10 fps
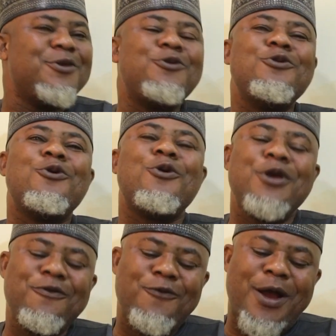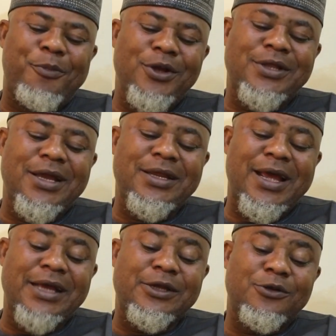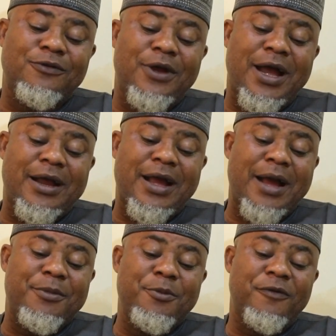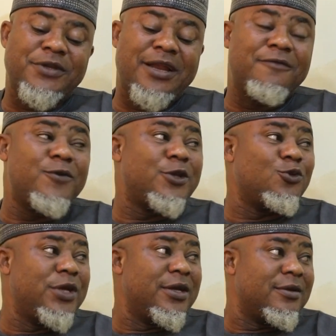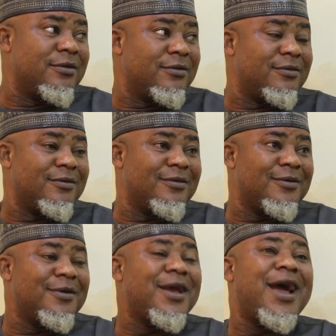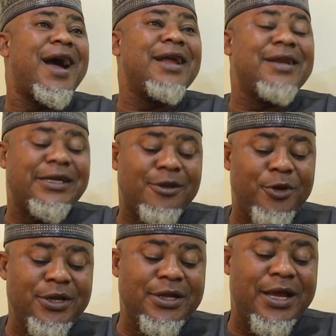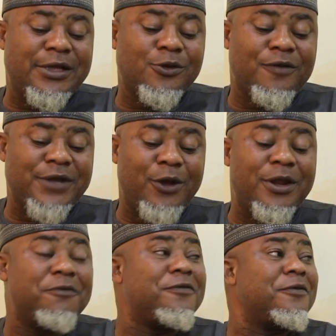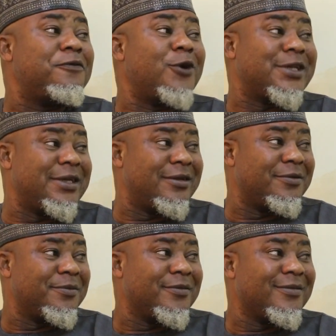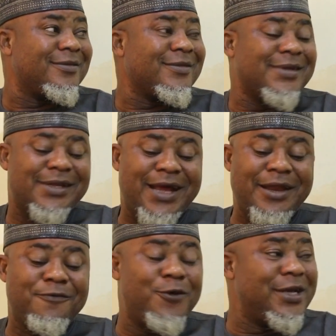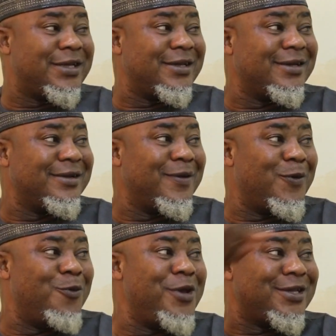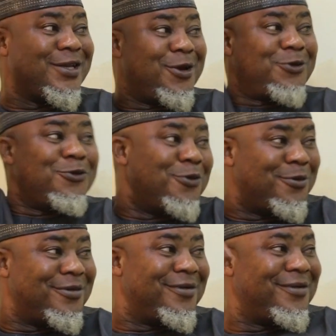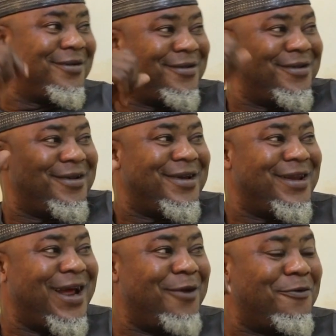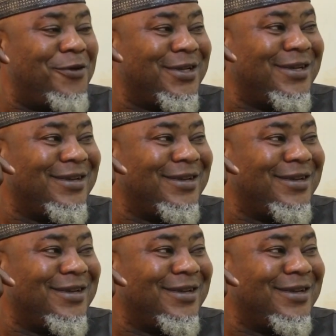Do you know if you are appointed executive admin officer level 8 today, and there's somebody executive officer on level 14, that level 8 will be a senior to that level 14?